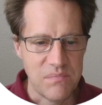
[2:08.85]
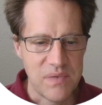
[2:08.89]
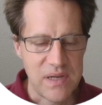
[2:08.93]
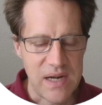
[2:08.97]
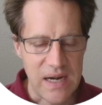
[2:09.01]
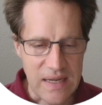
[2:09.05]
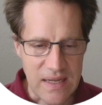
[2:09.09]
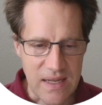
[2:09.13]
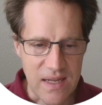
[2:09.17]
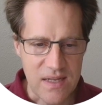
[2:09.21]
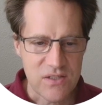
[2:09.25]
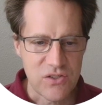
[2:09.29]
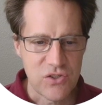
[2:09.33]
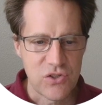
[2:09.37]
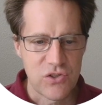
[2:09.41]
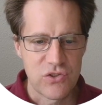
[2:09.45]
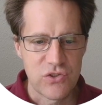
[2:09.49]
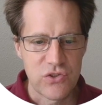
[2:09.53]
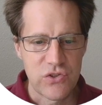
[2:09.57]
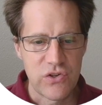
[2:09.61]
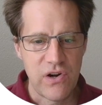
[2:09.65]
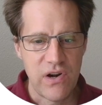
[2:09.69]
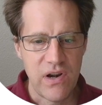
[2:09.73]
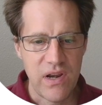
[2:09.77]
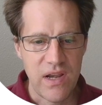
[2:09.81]
but I guess you're
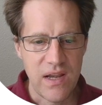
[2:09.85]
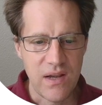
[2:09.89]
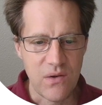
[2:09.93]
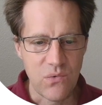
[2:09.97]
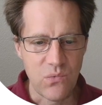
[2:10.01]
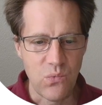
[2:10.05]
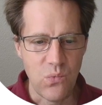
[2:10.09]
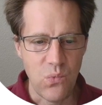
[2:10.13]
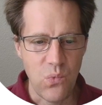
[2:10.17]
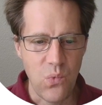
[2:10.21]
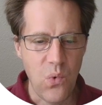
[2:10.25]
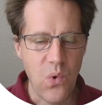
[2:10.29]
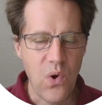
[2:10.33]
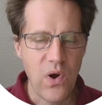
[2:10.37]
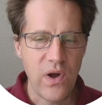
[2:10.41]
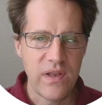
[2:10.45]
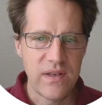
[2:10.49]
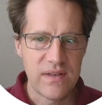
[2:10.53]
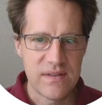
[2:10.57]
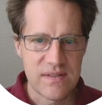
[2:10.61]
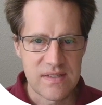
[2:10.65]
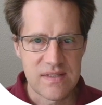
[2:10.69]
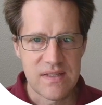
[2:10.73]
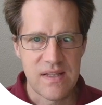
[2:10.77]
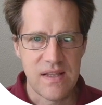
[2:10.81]
trading
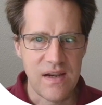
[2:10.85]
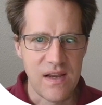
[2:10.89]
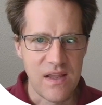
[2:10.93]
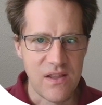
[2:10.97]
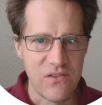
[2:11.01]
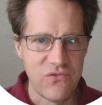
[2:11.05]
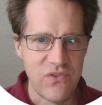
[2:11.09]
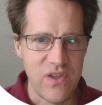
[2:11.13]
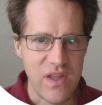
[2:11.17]
one set of